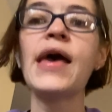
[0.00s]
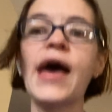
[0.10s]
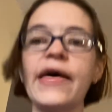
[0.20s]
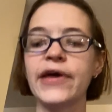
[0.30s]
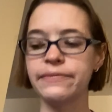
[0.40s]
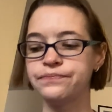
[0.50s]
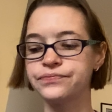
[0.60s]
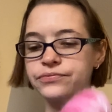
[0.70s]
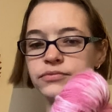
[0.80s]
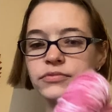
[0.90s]
And then
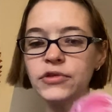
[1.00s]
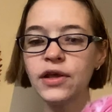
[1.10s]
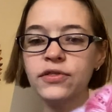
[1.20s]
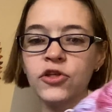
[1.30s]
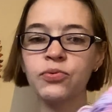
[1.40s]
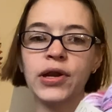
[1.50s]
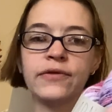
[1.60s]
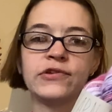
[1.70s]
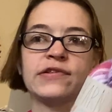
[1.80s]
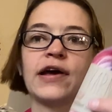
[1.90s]
this one
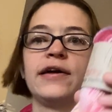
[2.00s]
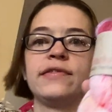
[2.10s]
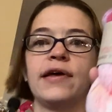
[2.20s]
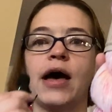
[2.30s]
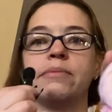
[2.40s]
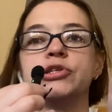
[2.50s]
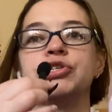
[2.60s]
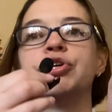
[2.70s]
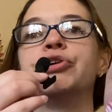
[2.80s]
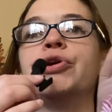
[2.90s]
I've decided, the Emma's
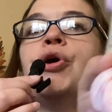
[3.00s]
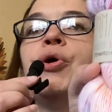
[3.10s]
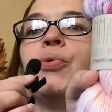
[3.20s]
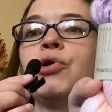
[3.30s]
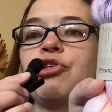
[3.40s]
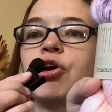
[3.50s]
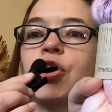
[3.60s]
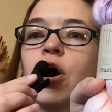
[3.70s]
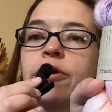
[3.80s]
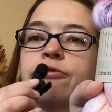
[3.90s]
yarn, which I
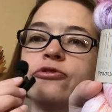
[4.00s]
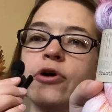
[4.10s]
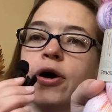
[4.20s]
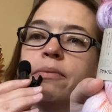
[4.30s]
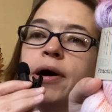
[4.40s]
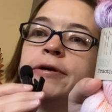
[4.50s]
got from